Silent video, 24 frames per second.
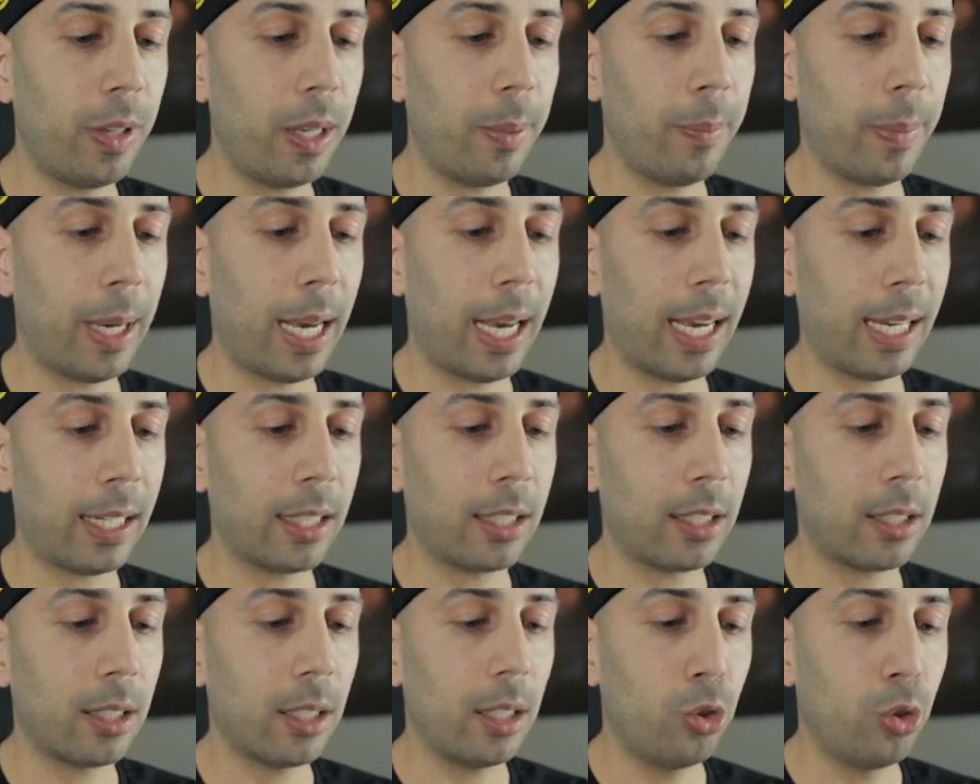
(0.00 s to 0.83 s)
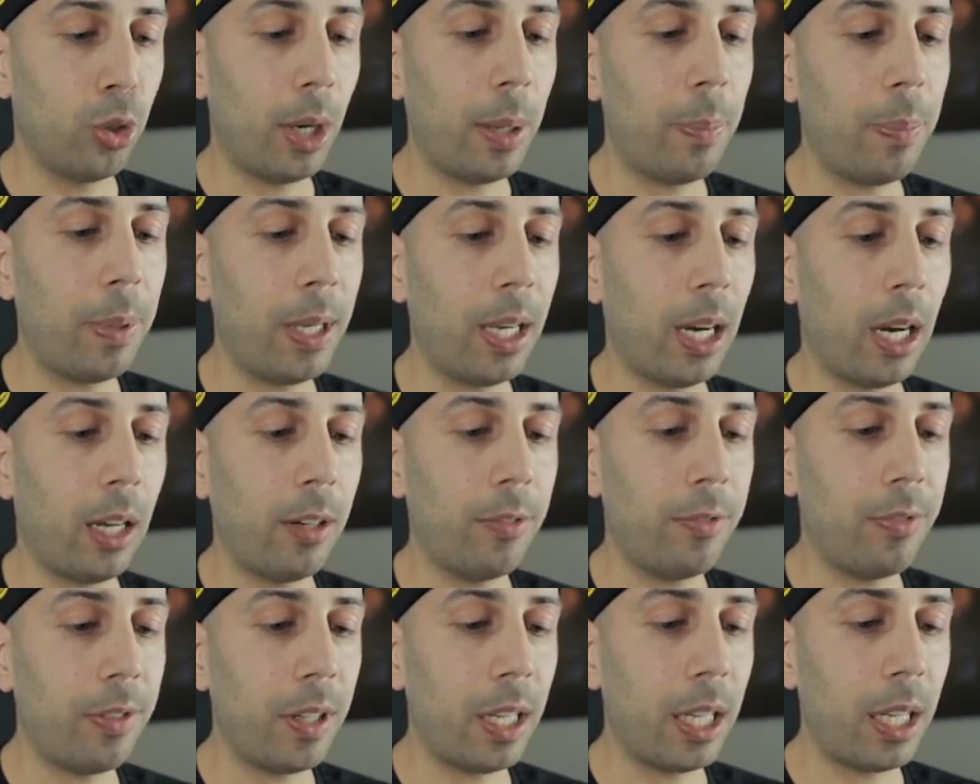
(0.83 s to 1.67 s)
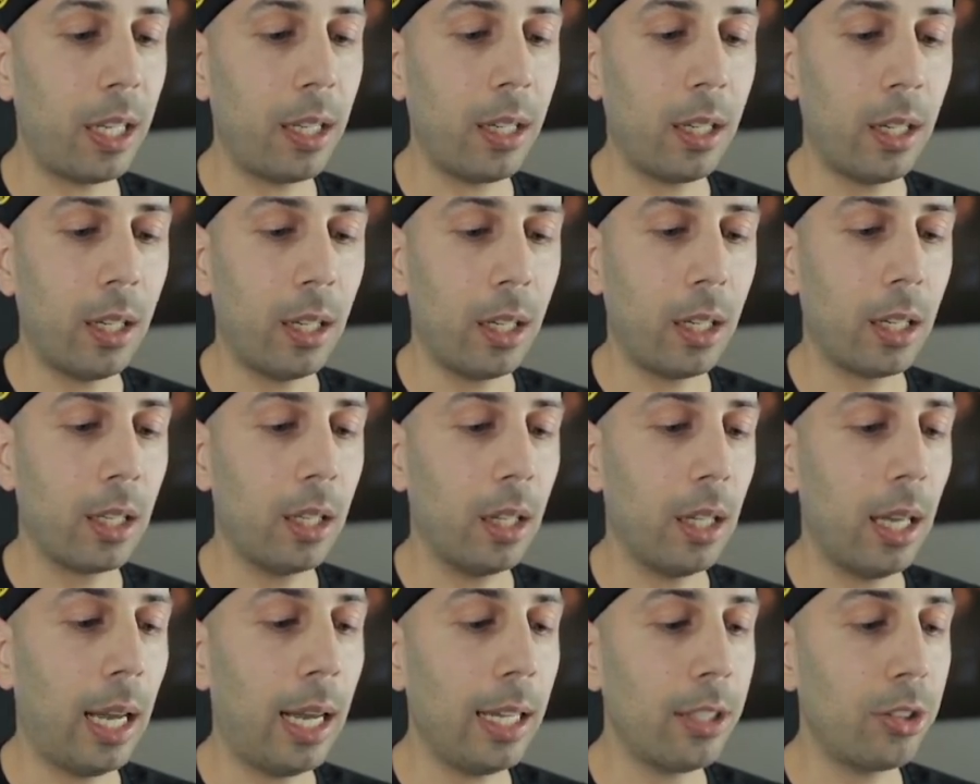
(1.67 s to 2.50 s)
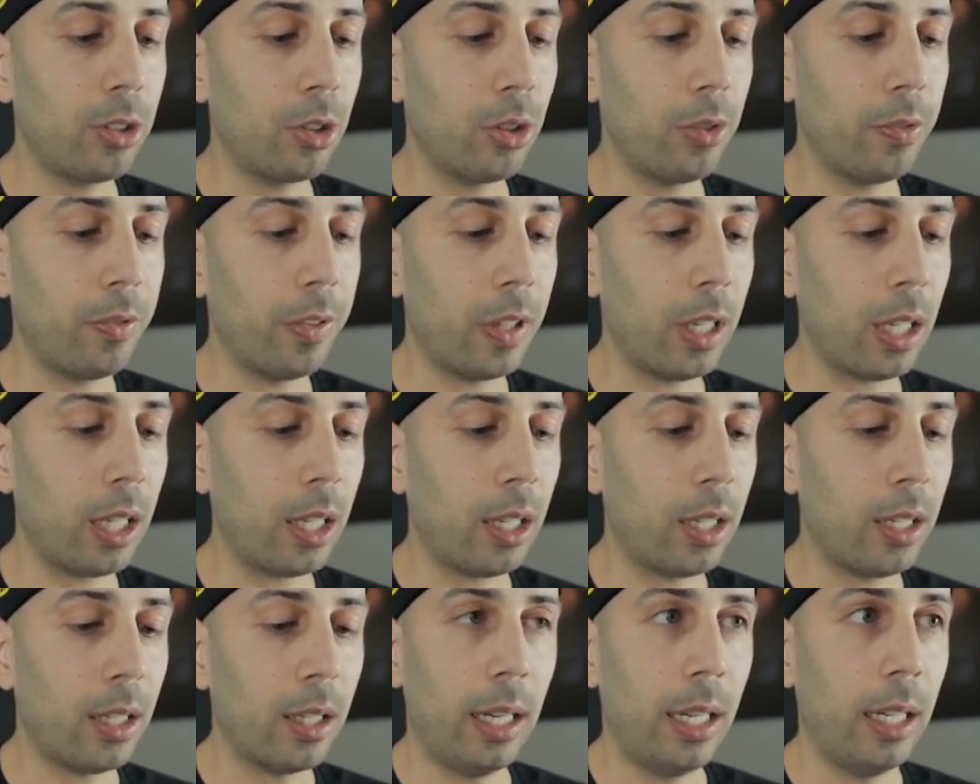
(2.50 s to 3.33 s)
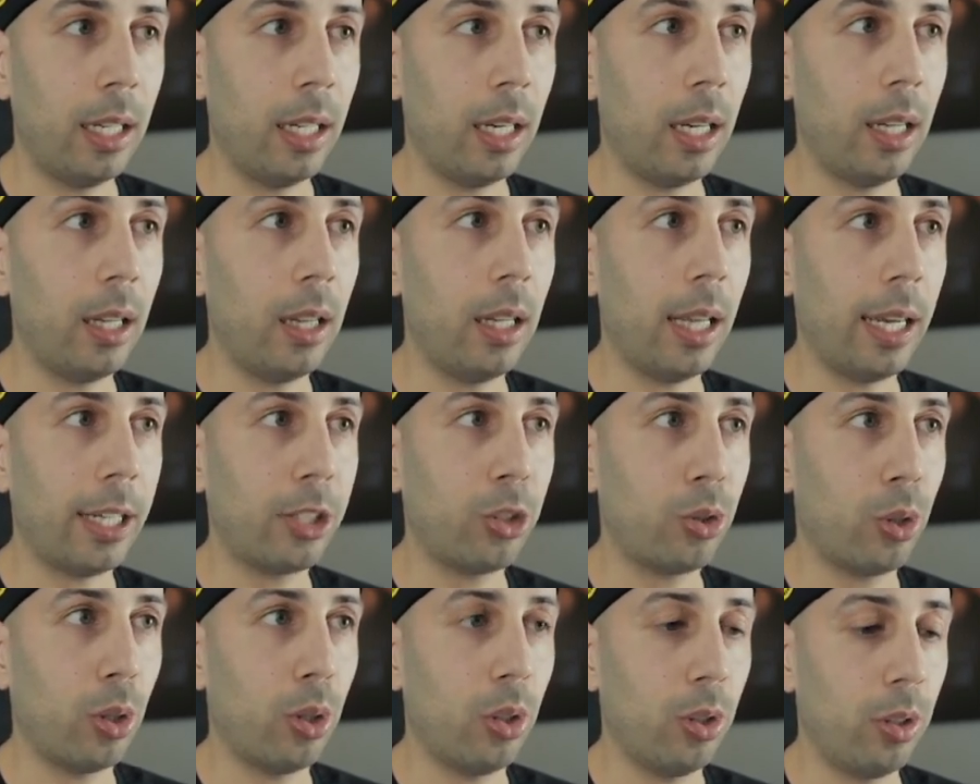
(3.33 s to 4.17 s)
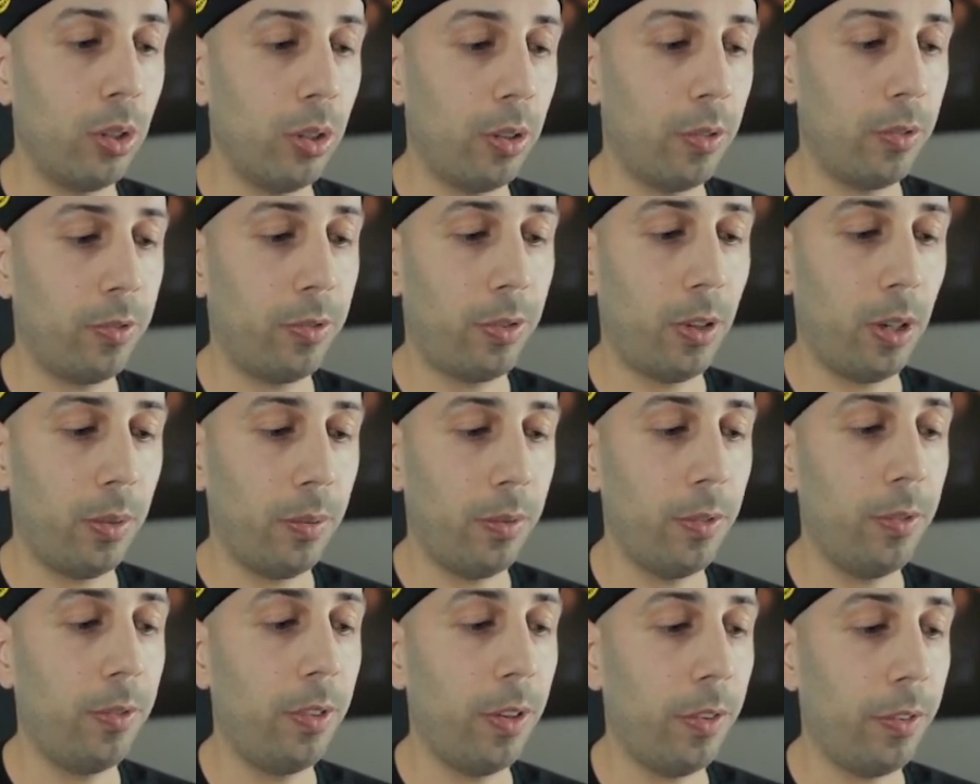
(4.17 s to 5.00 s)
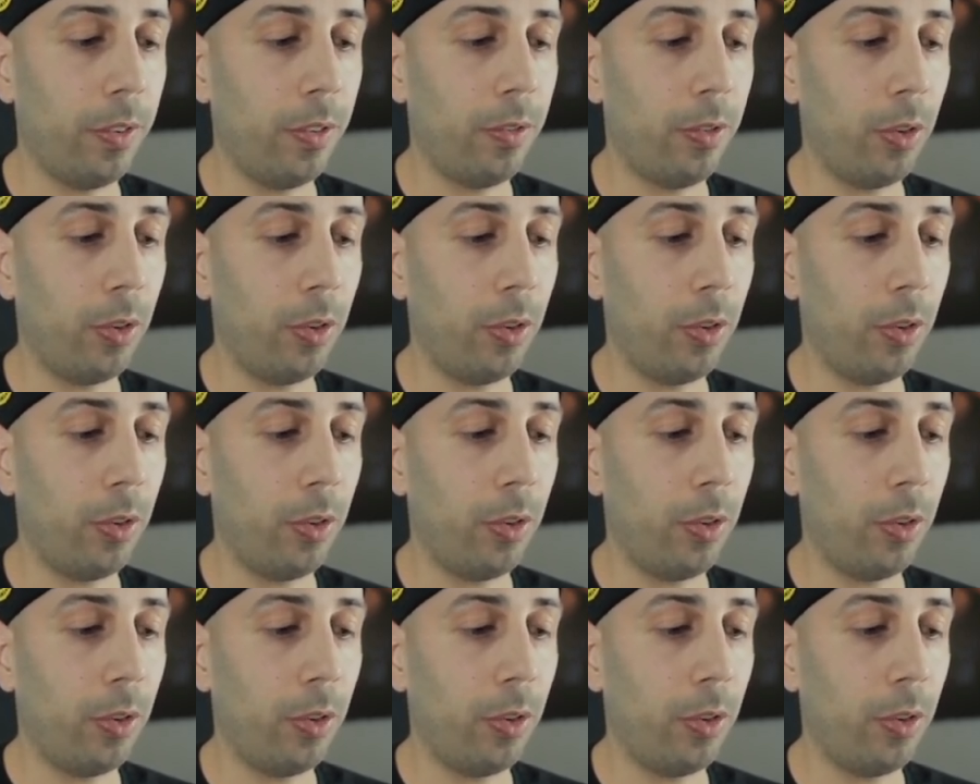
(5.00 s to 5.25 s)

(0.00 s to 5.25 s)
VMAX, Drapion V, Colossal V, and Electrode from Vivid